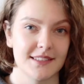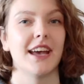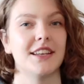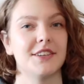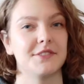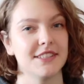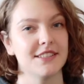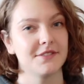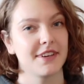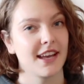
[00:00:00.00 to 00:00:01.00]
And the
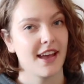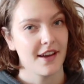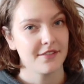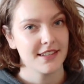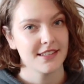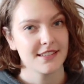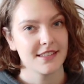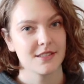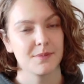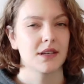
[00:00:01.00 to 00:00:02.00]
reason why I have
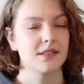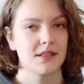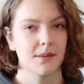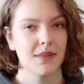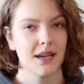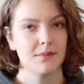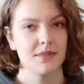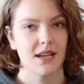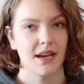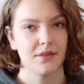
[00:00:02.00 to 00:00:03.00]
this is because
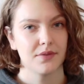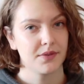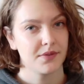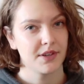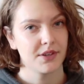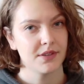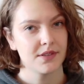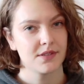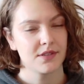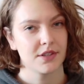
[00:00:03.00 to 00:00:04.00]
sometimes I
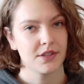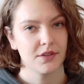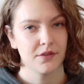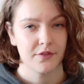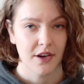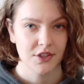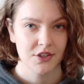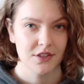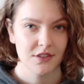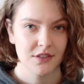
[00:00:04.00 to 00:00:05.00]
fulfilled certain
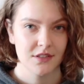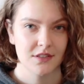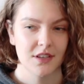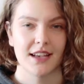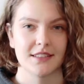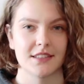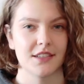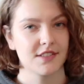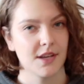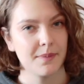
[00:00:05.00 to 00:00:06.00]
functions as
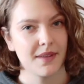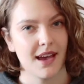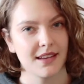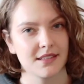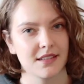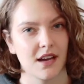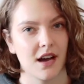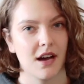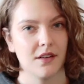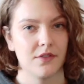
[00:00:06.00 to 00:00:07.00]
a subtask
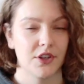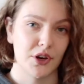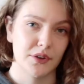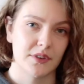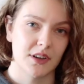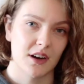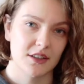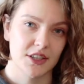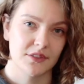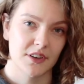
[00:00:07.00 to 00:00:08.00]
of an
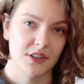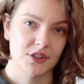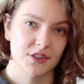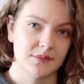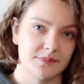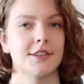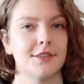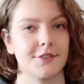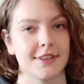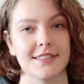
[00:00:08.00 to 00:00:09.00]
overarching function.
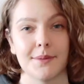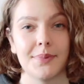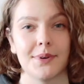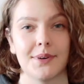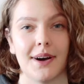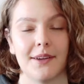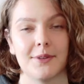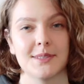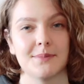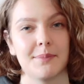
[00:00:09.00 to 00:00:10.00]
So for example, I
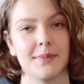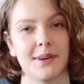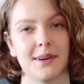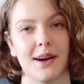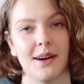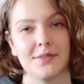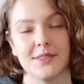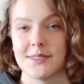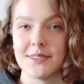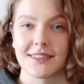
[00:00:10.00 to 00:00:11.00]
was a member of the
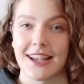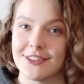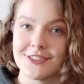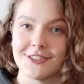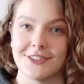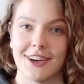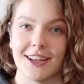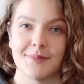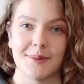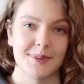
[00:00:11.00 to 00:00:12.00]
student council
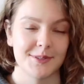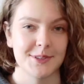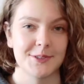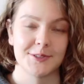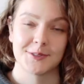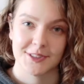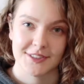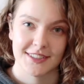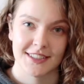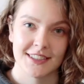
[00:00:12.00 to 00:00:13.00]
at my previous
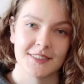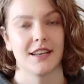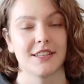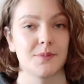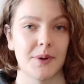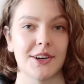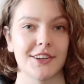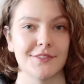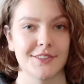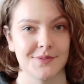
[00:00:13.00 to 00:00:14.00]
university, and as
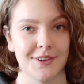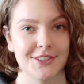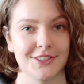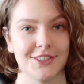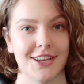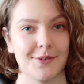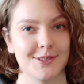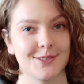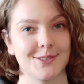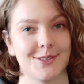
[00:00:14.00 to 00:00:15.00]
part of this function I
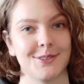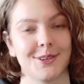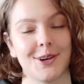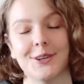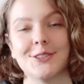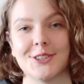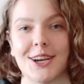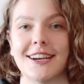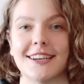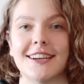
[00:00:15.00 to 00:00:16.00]
was also the
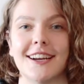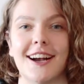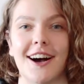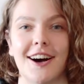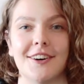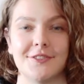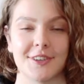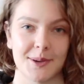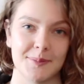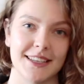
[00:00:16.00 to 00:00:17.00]
co-chair of
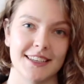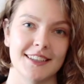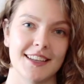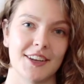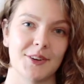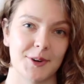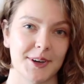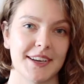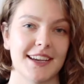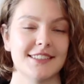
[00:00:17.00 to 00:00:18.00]
a committee that
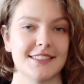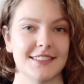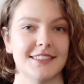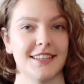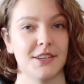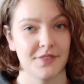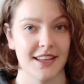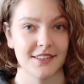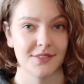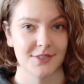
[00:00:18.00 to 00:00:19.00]
organized an
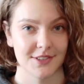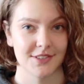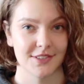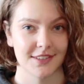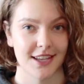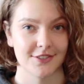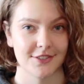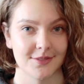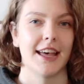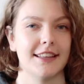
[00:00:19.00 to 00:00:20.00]
event for the student
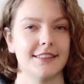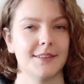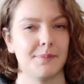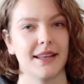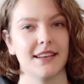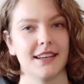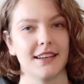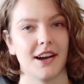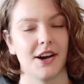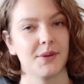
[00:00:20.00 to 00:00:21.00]
council. And
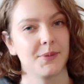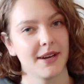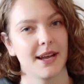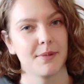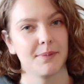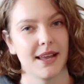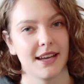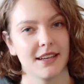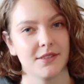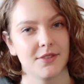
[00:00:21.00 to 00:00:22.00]
depending on what I'm
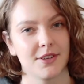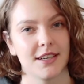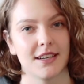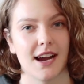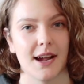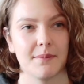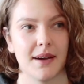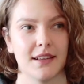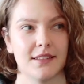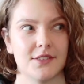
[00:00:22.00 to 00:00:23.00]
applying for, I
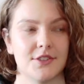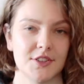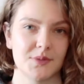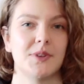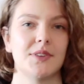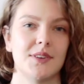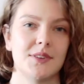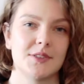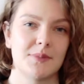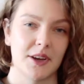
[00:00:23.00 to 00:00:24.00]
might just want to
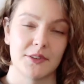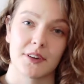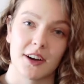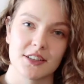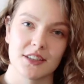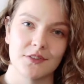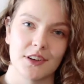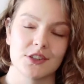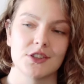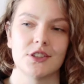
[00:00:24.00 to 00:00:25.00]
use my overarching
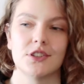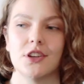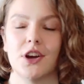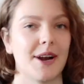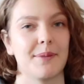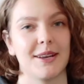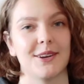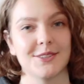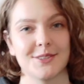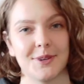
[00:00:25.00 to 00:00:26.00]
function, or I might
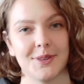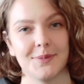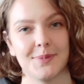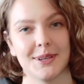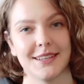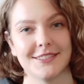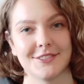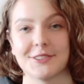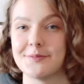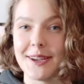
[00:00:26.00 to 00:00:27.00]
also want to put in
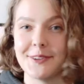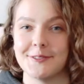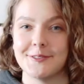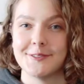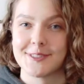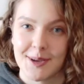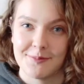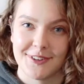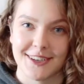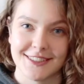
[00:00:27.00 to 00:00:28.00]
sort of my
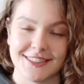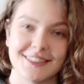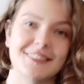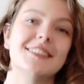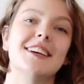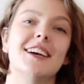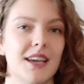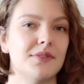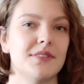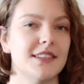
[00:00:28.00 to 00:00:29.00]
sub-function
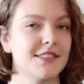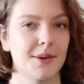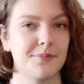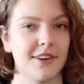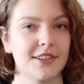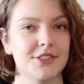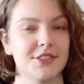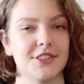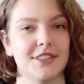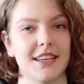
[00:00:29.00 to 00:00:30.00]
if this
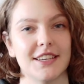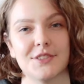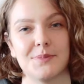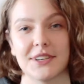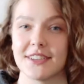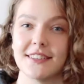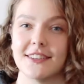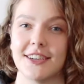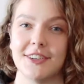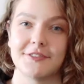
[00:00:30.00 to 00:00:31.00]
sub-function is
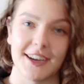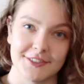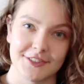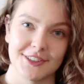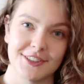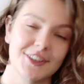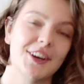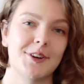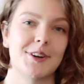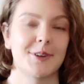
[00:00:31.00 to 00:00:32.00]
particularly relevant
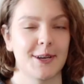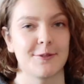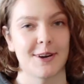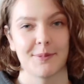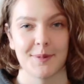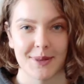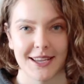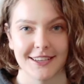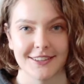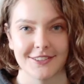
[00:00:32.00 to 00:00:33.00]
for whatever I'm
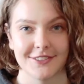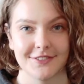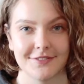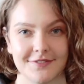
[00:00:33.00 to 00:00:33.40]
applying to.